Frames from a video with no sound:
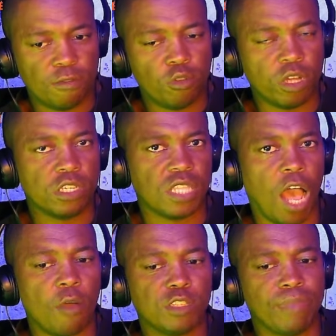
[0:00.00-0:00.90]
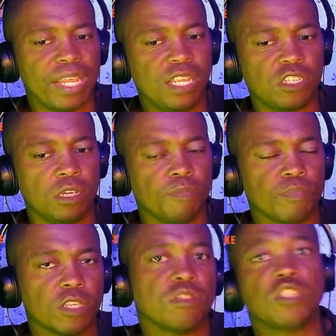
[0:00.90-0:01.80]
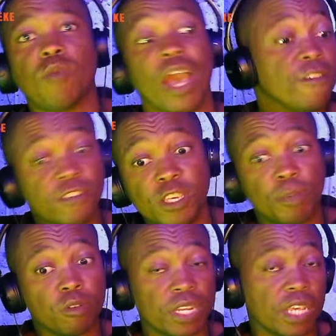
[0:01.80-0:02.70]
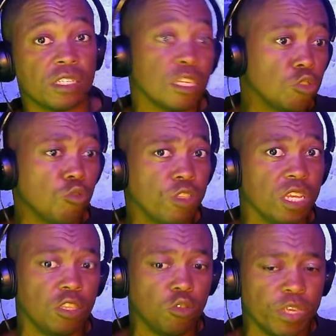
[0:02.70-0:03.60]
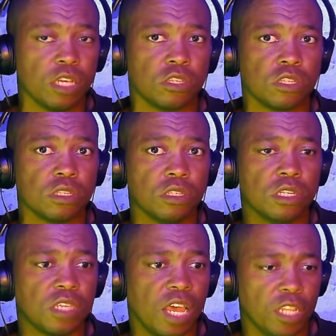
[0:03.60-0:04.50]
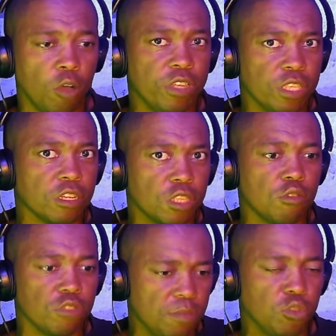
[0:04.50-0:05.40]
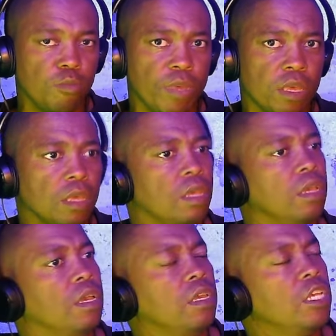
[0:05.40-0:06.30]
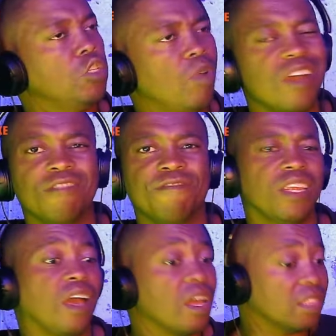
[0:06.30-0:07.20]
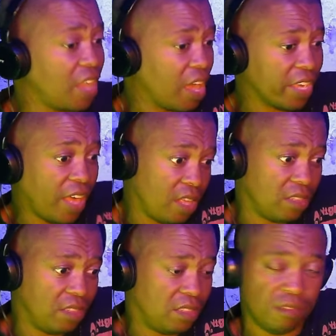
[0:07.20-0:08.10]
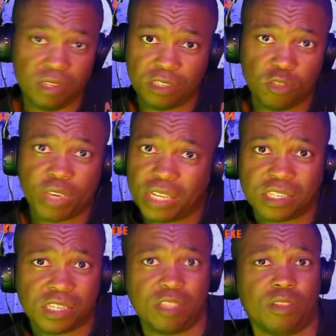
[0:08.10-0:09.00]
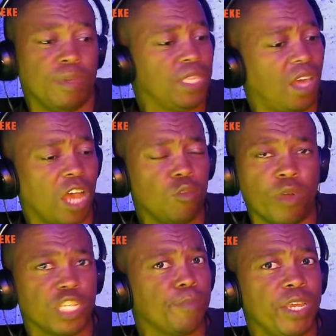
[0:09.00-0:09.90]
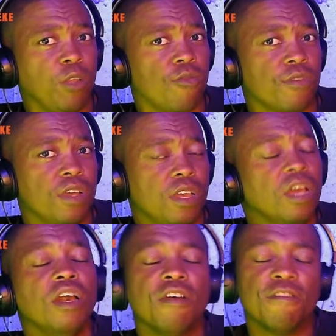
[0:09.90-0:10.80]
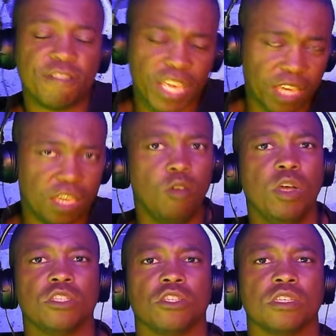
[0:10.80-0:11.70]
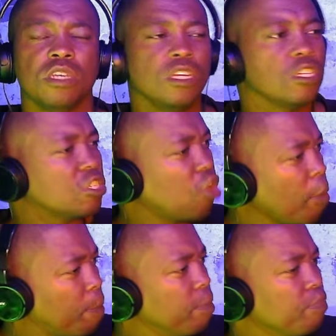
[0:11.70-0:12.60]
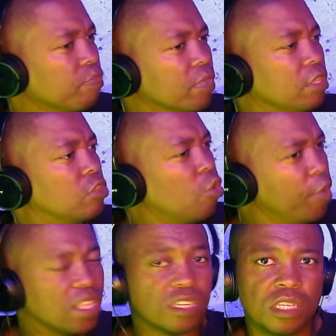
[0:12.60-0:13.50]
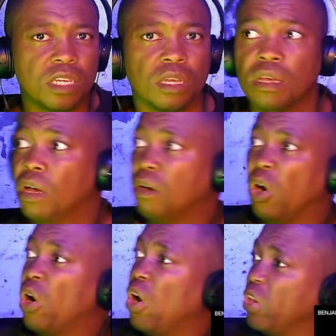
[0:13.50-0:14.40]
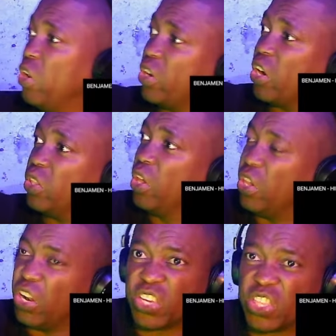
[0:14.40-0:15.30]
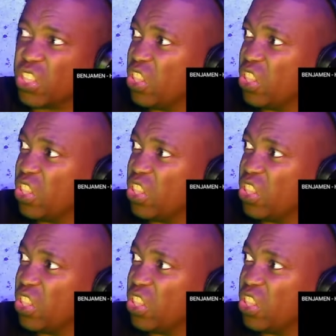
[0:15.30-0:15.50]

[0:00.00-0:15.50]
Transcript: Jeff Hoekens is now his manager, so that's why he progressed in the 2 years since I now introduced him to me. He's worked very hard in Haka. You can see that what the hard work has paid off. Week Owens, stop doing this thing. Ah, Julle